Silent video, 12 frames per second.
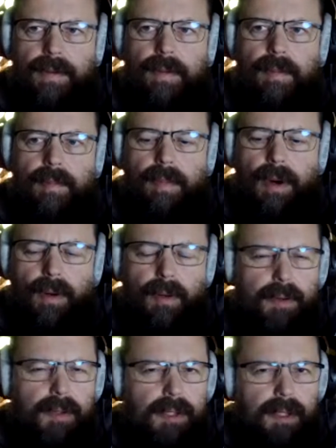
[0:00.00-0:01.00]

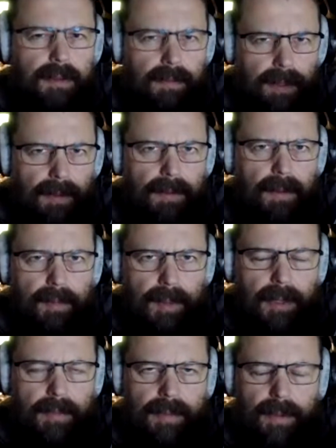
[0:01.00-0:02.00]
most wealthy
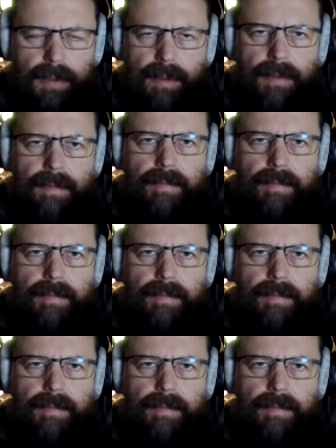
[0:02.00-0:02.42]
people